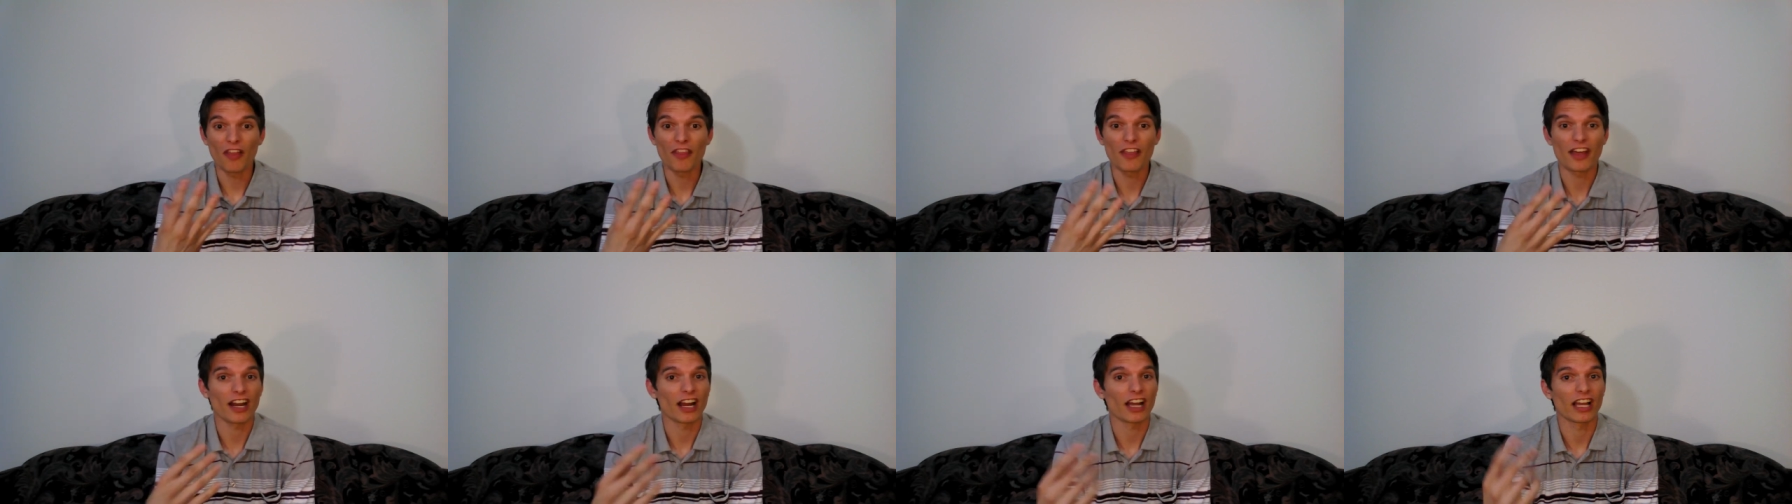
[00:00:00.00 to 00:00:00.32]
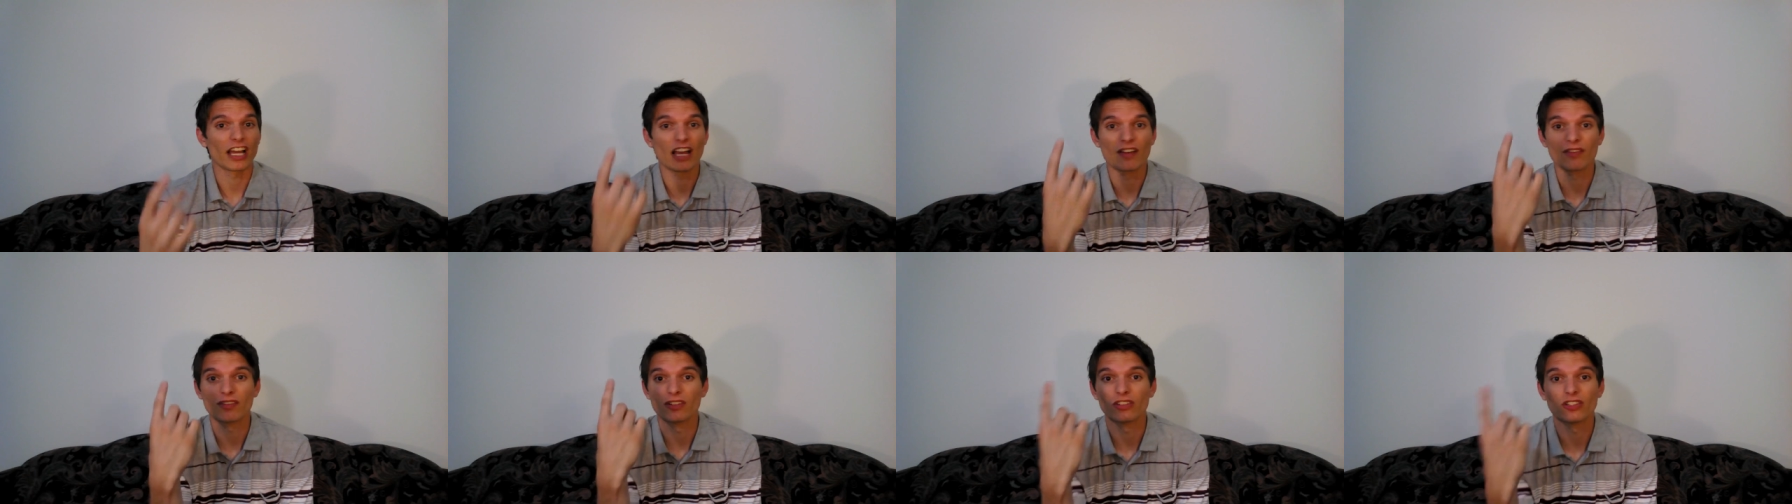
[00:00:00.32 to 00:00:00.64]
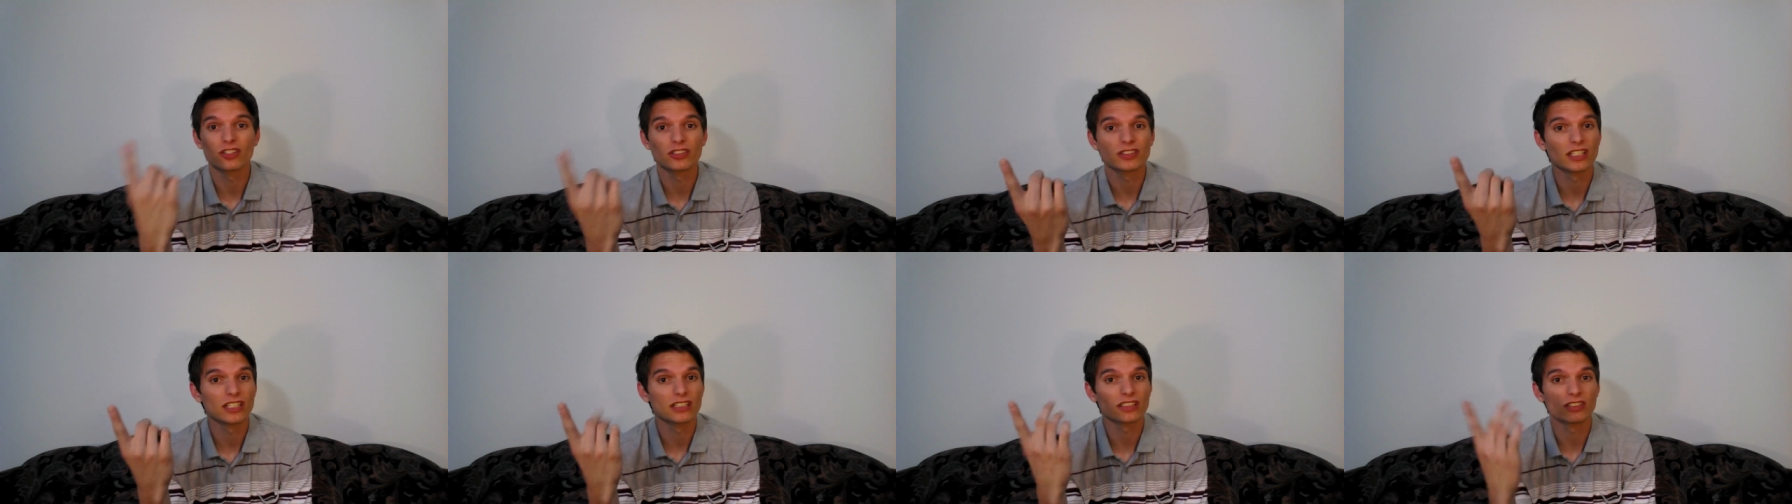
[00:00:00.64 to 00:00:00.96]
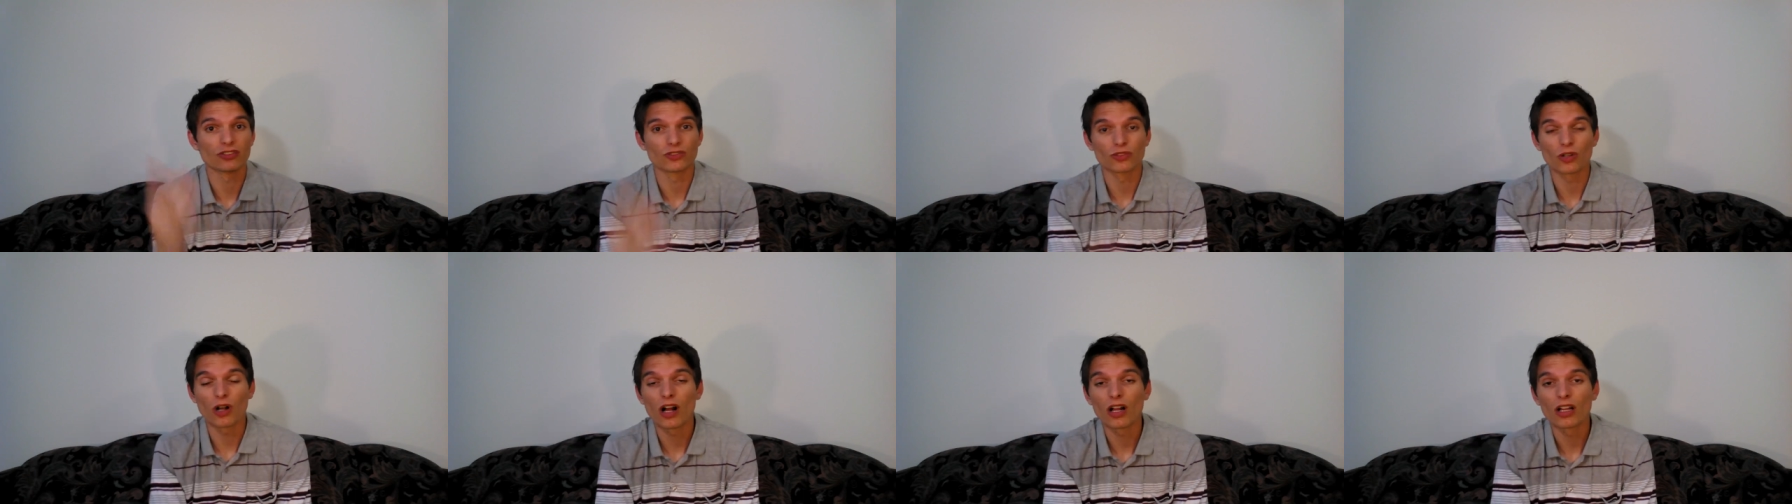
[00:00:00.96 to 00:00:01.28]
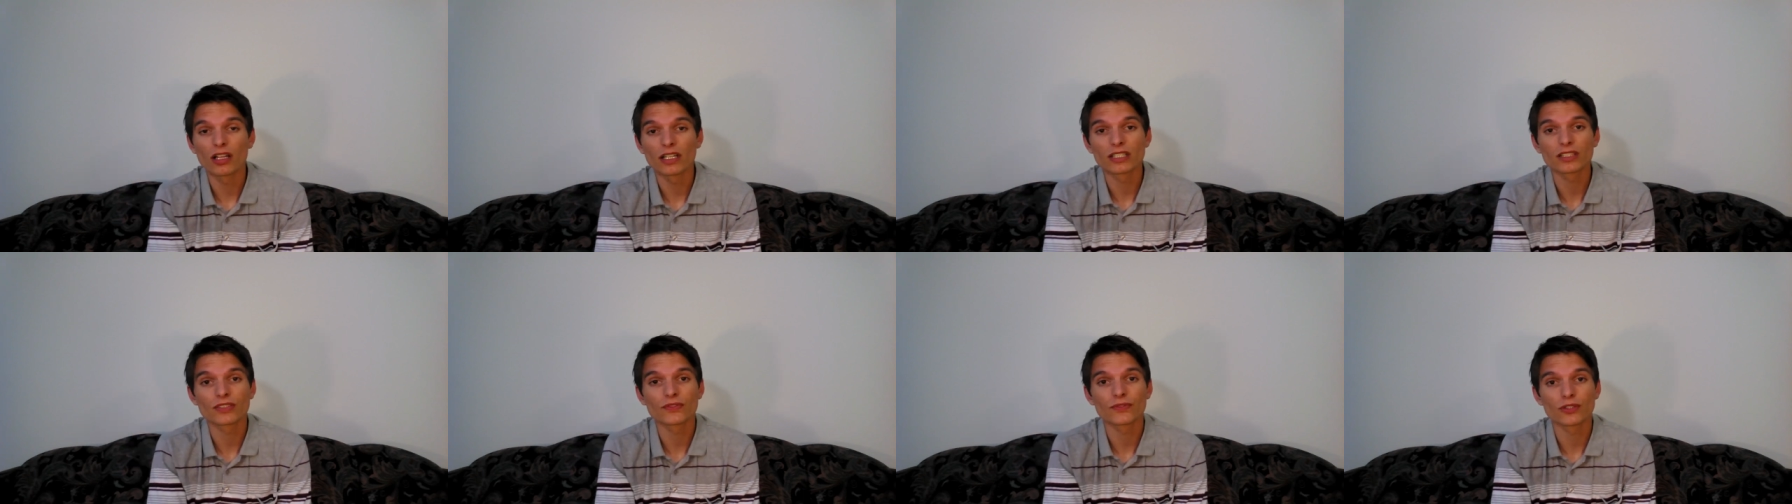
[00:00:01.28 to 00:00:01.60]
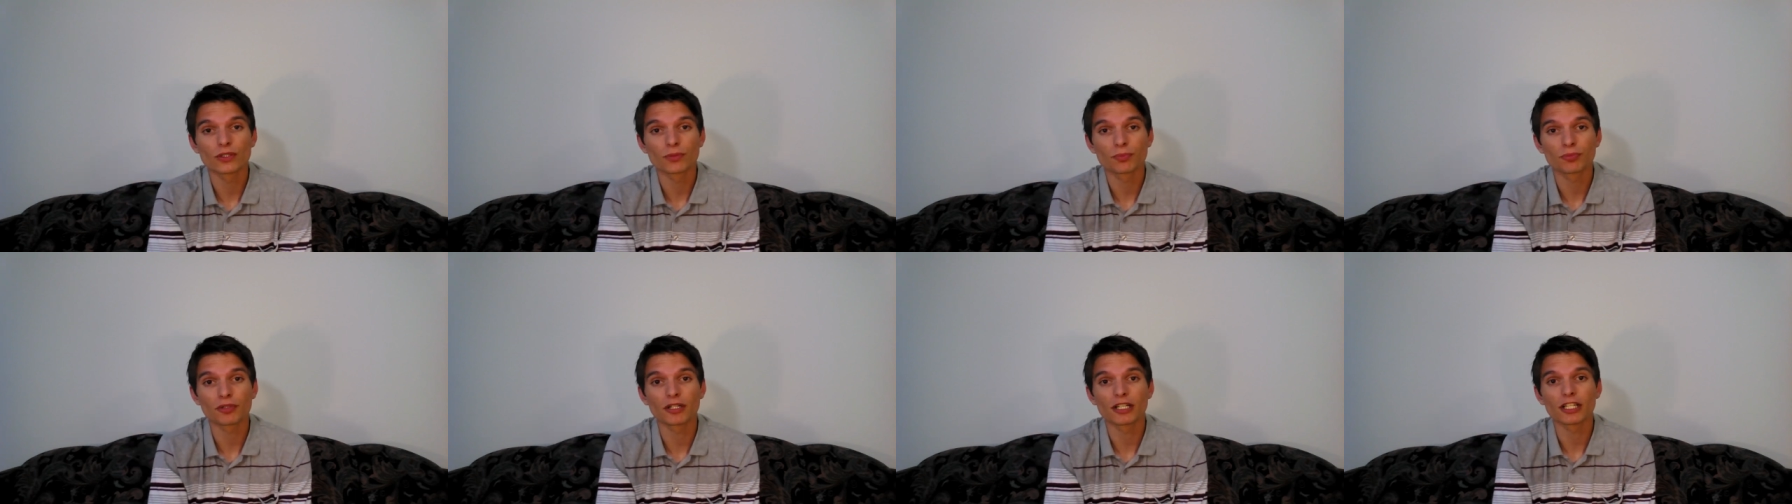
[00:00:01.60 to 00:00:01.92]
I haven't looked at the drawings for the
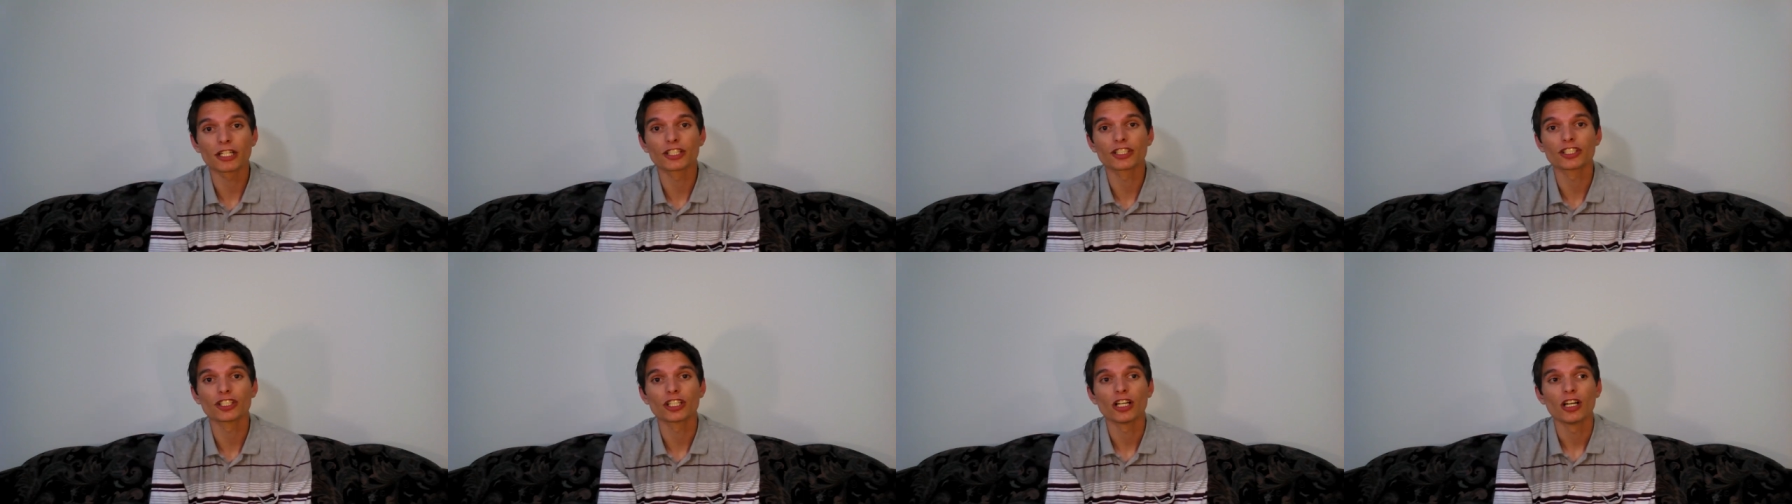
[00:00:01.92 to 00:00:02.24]
bridge.